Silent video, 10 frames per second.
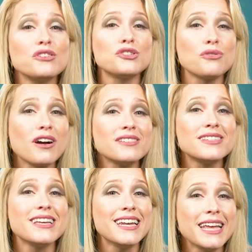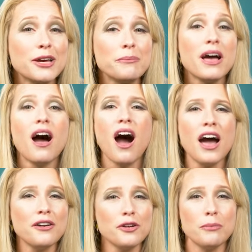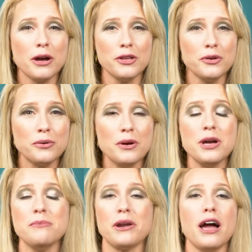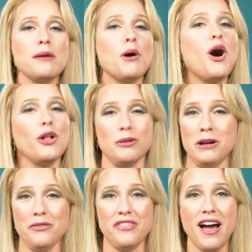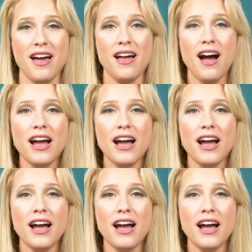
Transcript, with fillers: their trust in Him. I don't know about you, but I am all about that.